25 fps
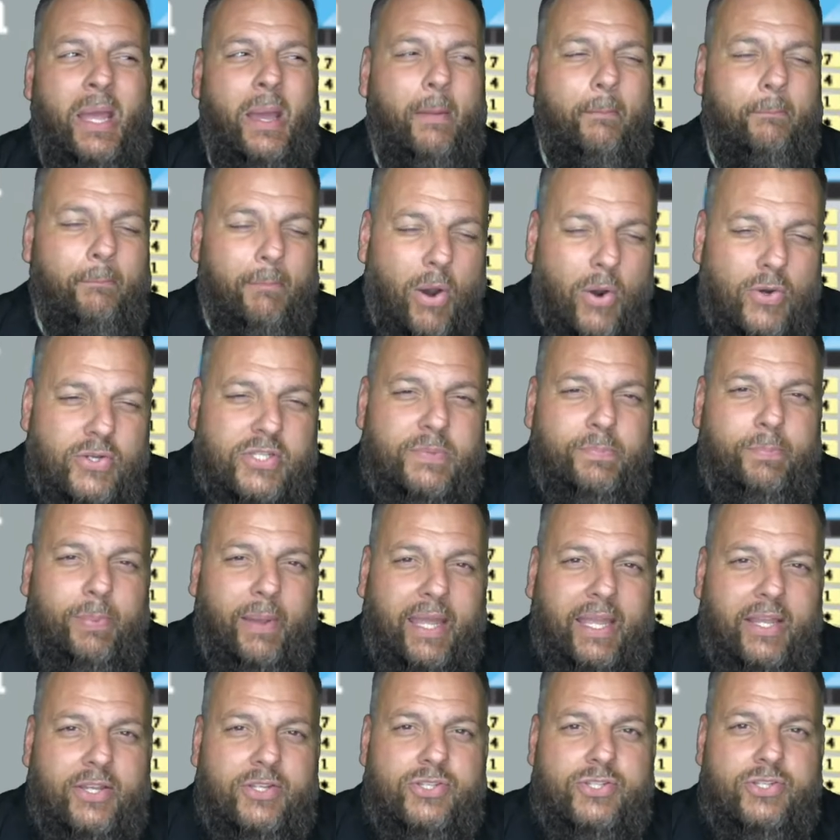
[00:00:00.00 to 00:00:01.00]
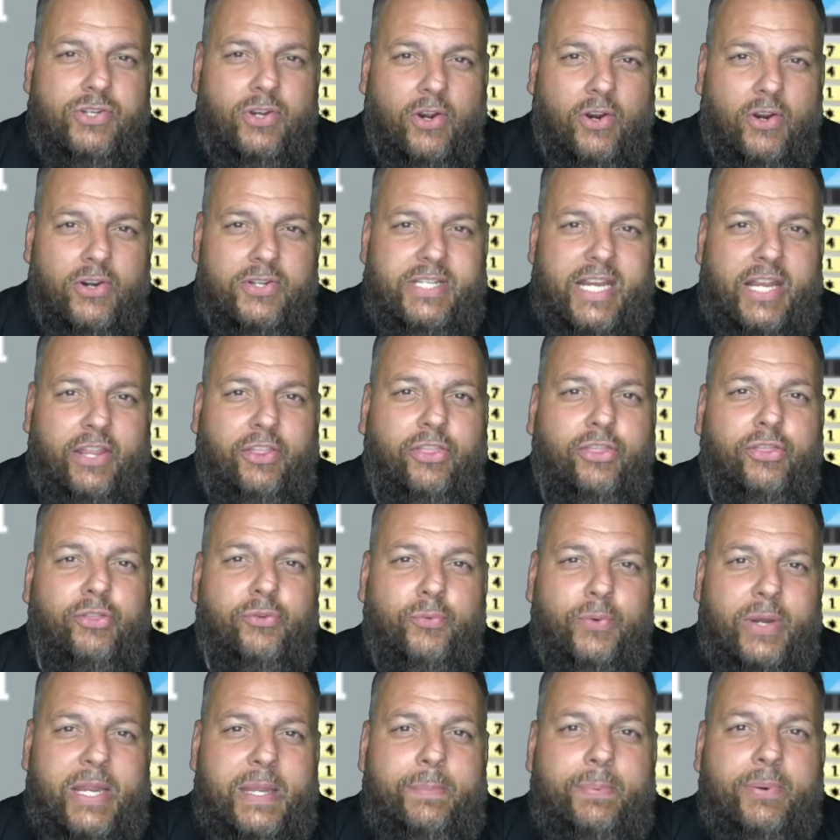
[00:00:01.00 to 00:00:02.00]
Most banks charge a
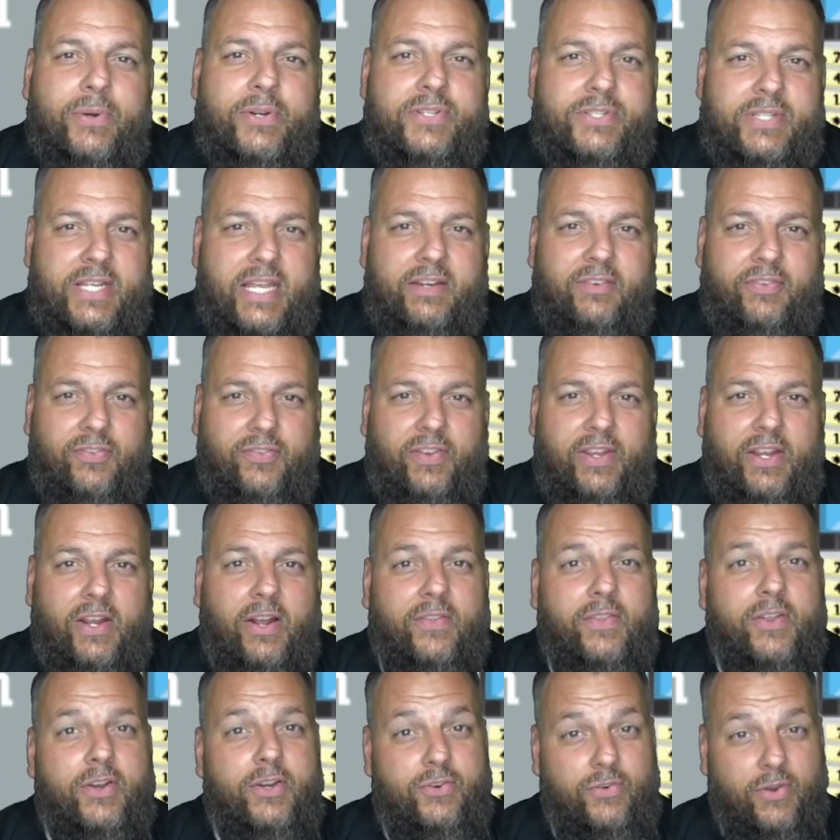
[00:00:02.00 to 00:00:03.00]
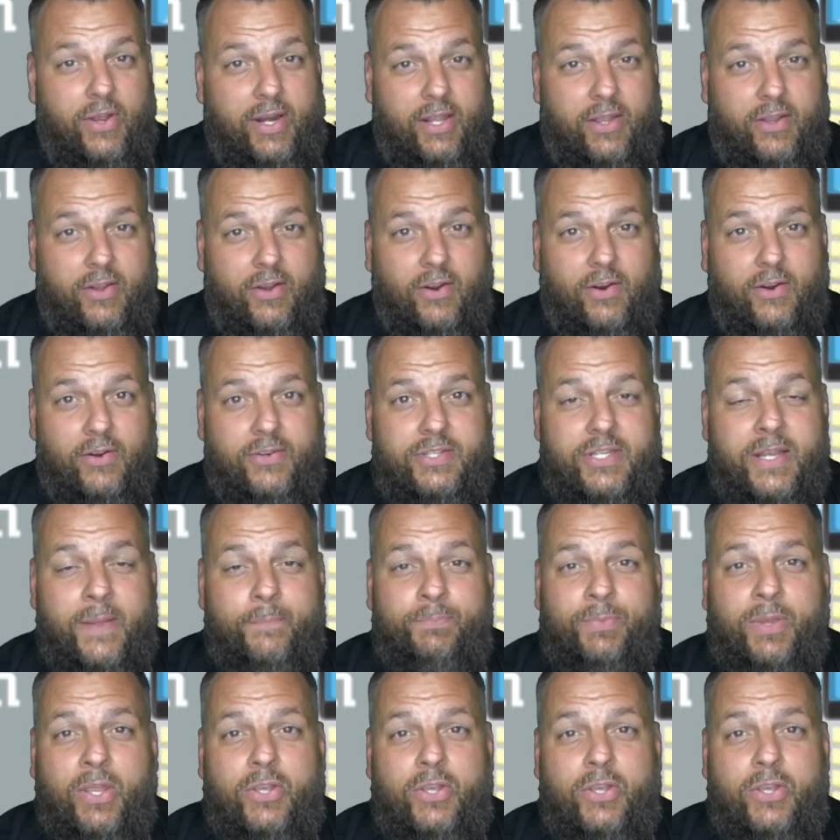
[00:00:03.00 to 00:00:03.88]
3% fee on their credit cards.